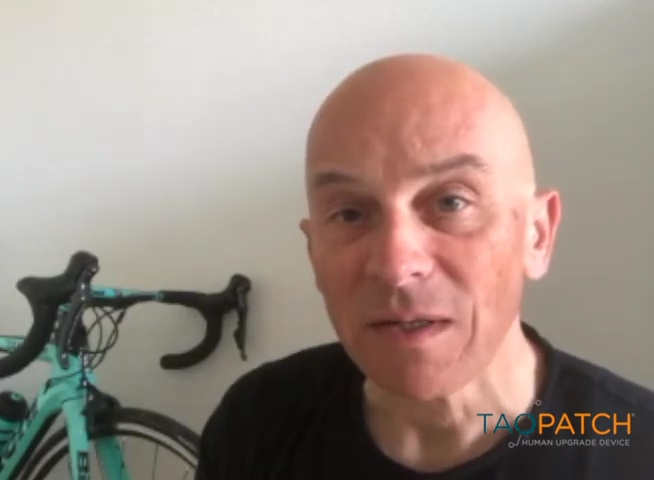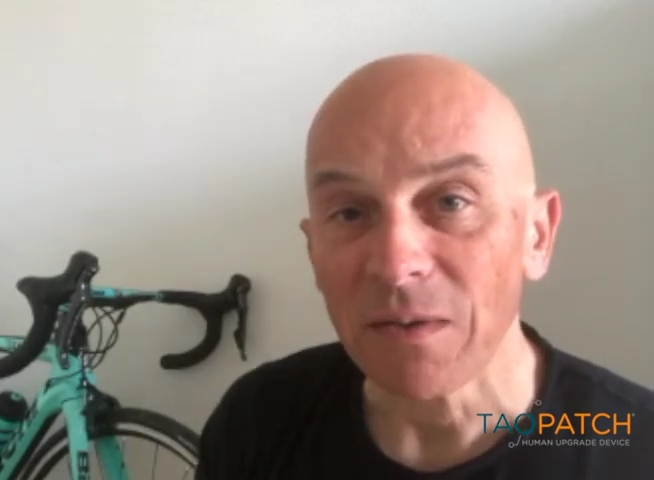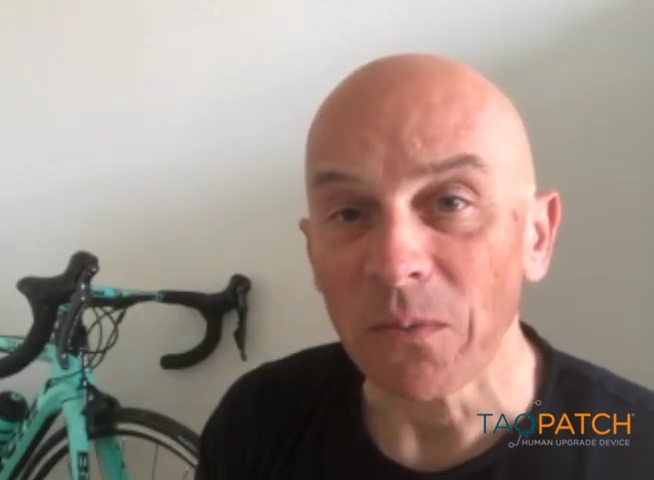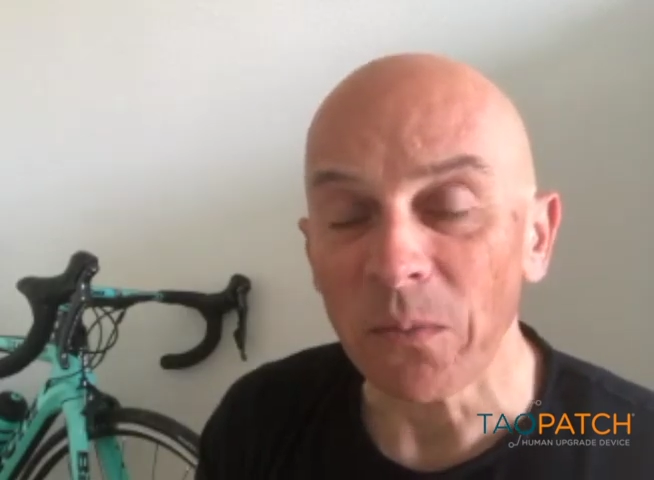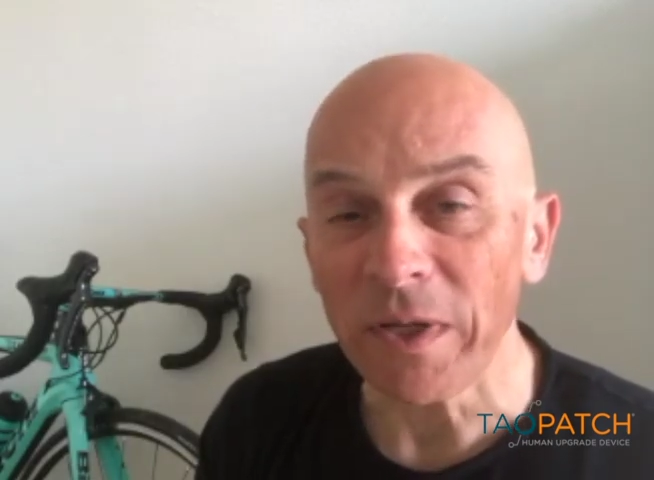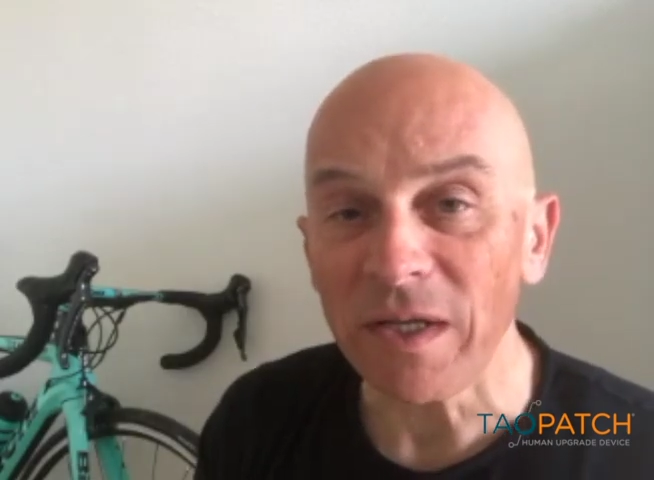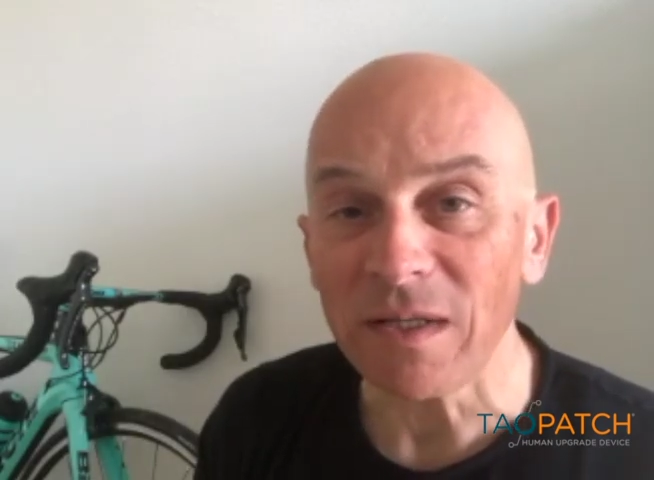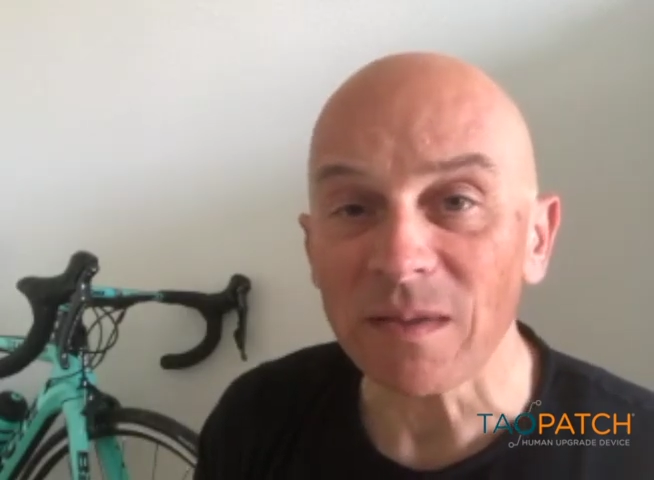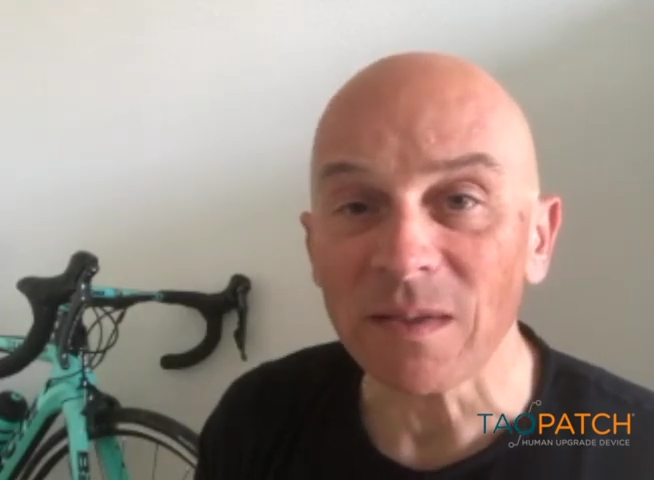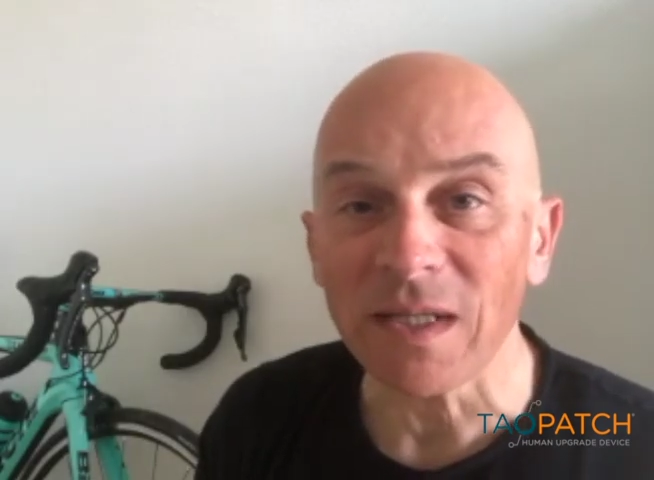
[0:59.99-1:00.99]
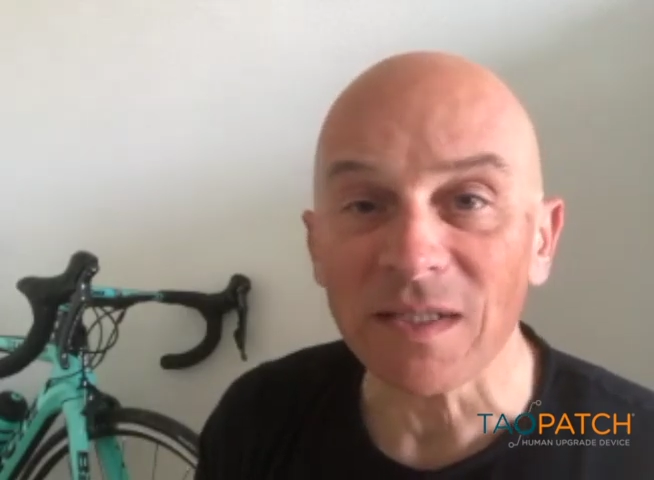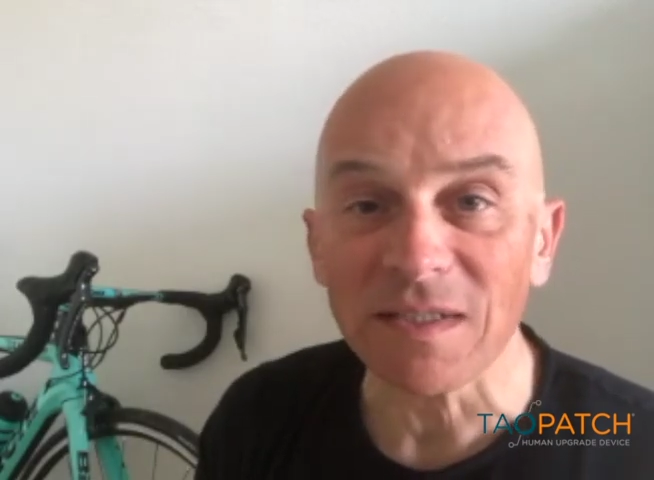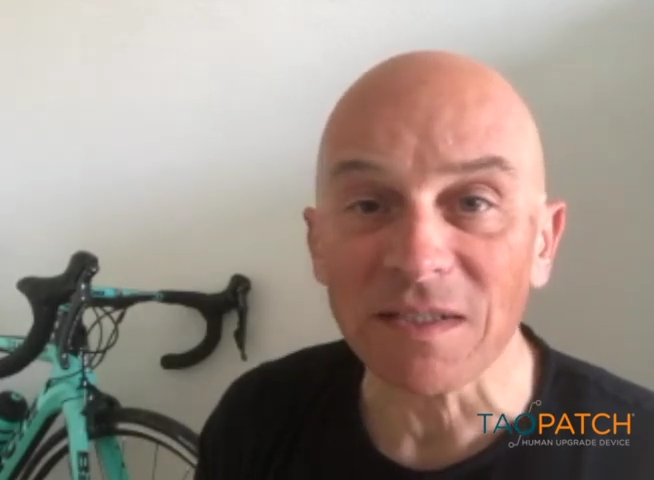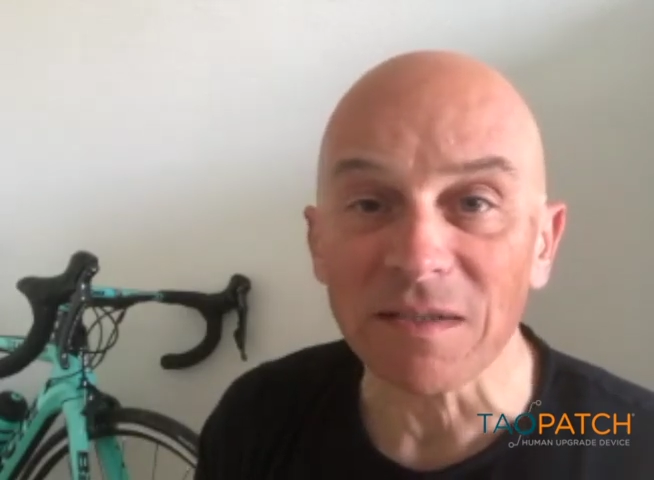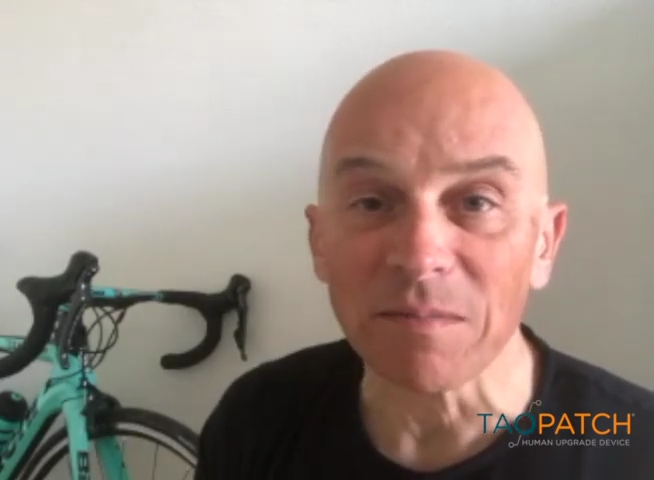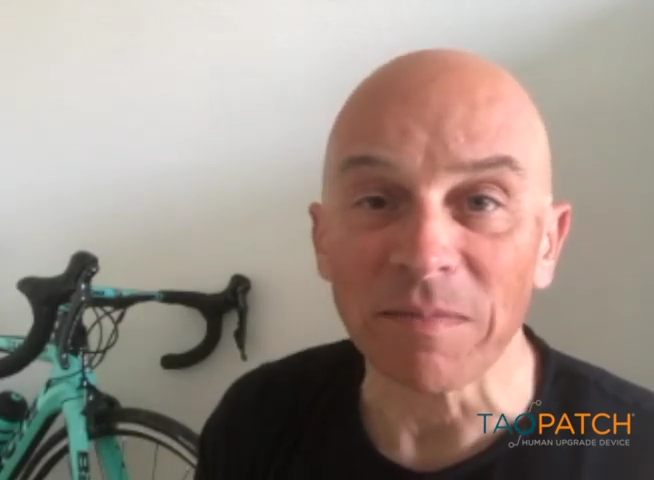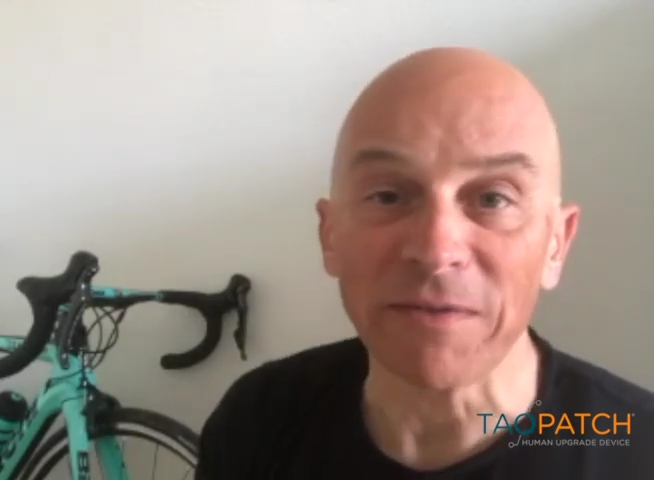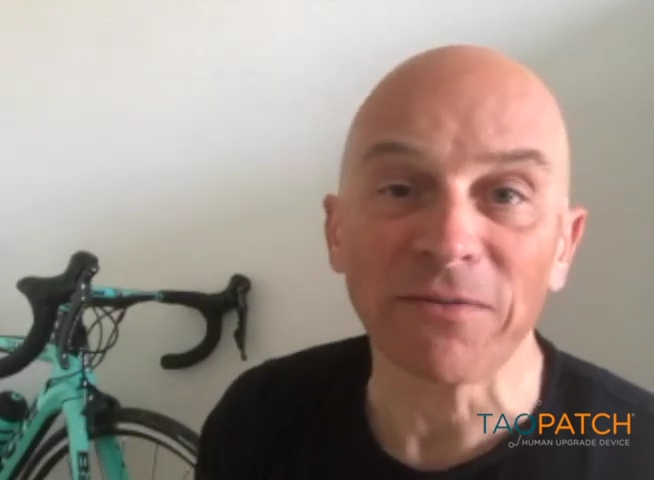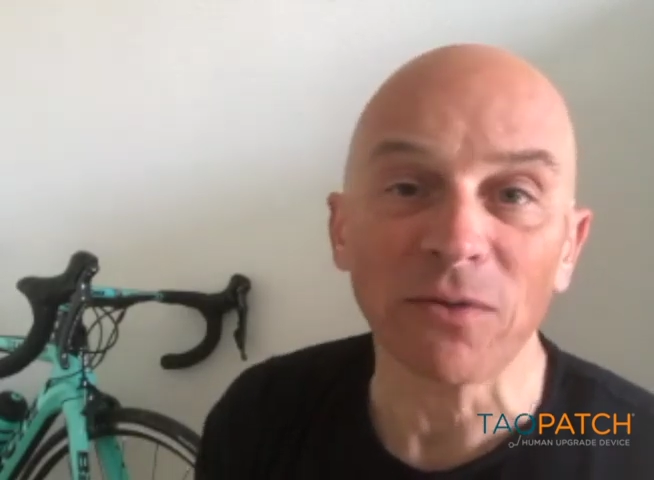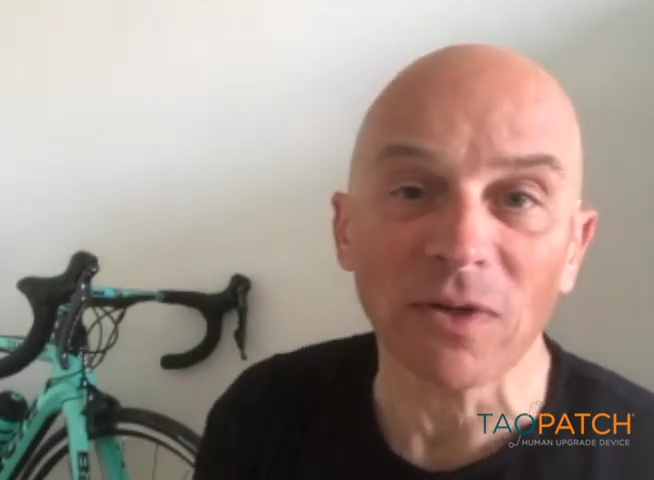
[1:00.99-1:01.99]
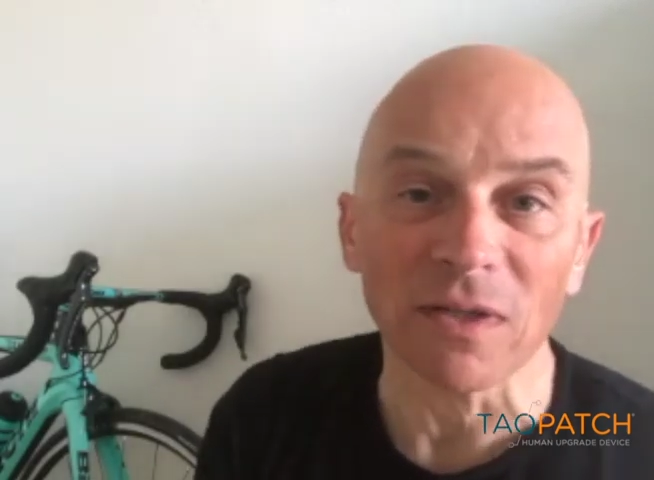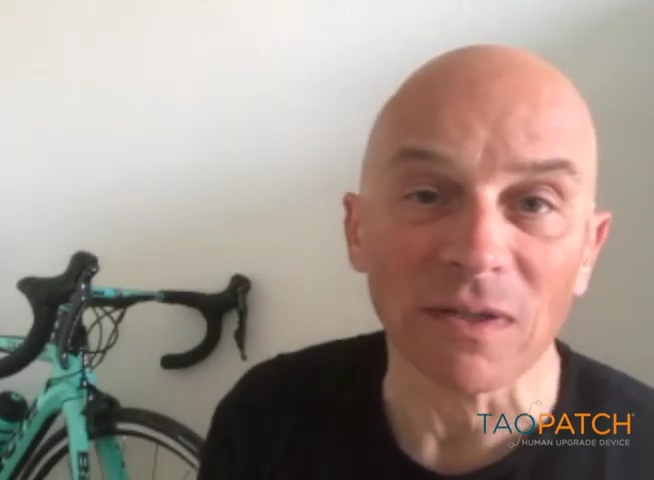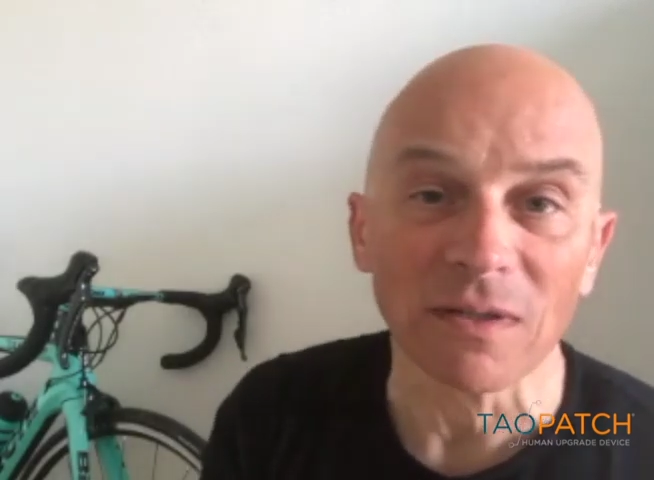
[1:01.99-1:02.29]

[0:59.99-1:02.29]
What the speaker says: we test before